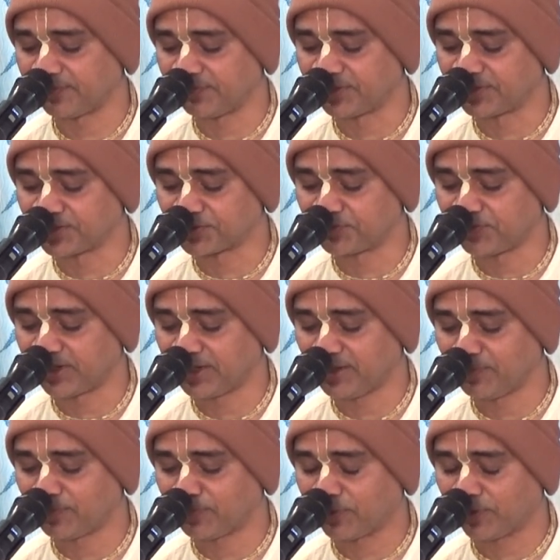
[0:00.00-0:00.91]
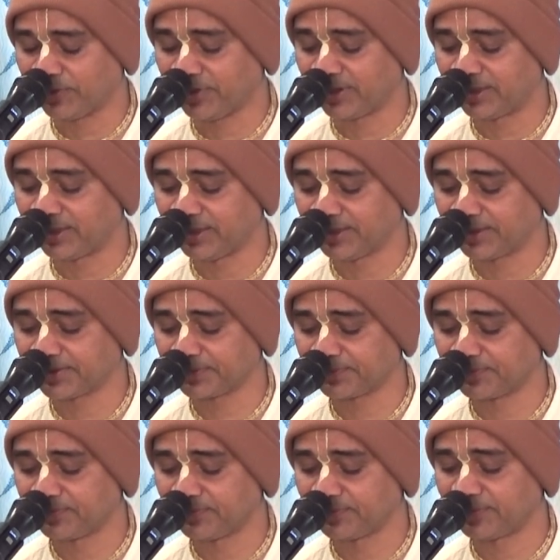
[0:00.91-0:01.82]
which is very important,
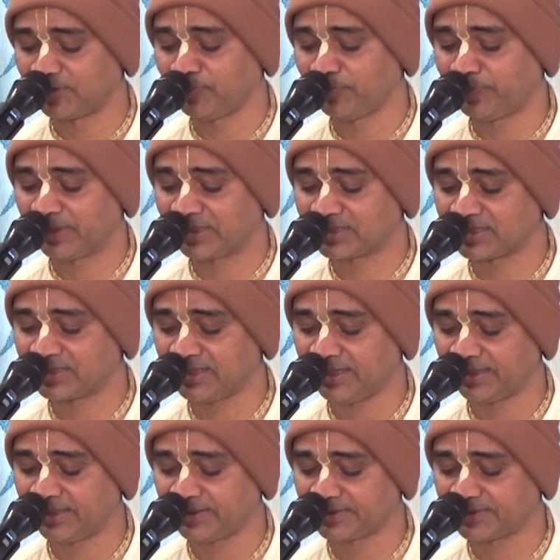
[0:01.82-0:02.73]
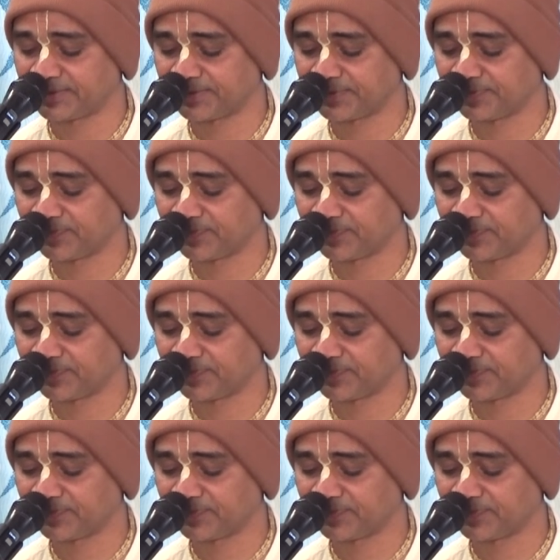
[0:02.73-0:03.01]
Prabhupada says,